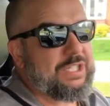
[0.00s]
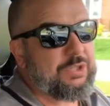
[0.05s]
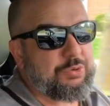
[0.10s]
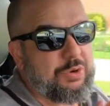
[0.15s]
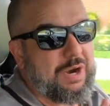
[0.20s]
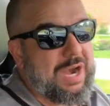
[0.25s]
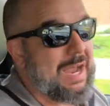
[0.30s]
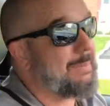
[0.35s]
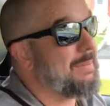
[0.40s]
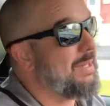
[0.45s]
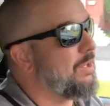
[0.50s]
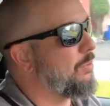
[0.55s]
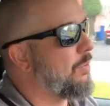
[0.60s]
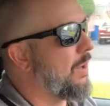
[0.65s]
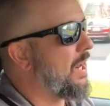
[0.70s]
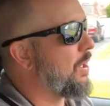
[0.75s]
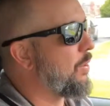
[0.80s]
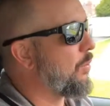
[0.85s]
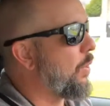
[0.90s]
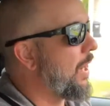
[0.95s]
grabby
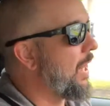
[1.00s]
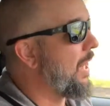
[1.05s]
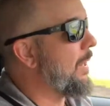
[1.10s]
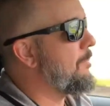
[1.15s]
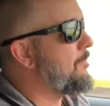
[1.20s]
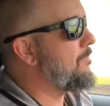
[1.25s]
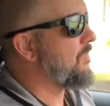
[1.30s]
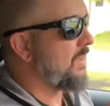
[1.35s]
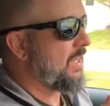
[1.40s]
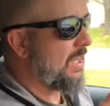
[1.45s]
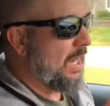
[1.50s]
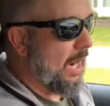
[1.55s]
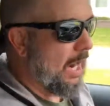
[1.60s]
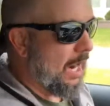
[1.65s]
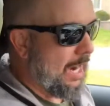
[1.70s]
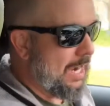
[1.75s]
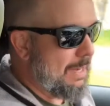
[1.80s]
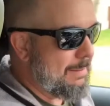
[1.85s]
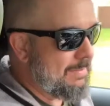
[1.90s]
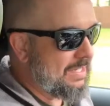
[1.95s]
right away.
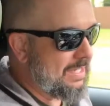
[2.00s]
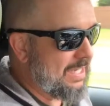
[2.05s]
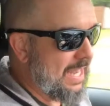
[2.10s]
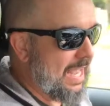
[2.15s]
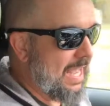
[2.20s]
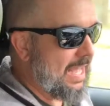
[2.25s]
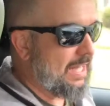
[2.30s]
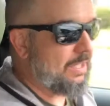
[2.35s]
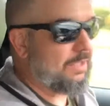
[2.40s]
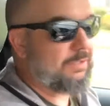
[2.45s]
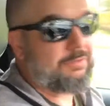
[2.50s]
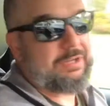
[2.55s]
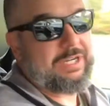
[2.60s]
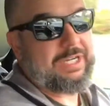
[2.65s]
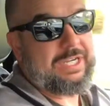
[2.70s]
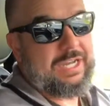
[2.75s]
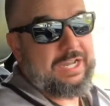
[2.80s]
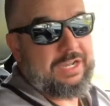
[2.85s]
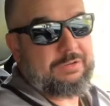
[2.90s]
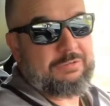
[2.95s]
I'm in L
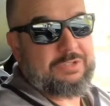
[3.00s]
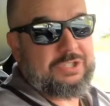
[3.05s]
right now,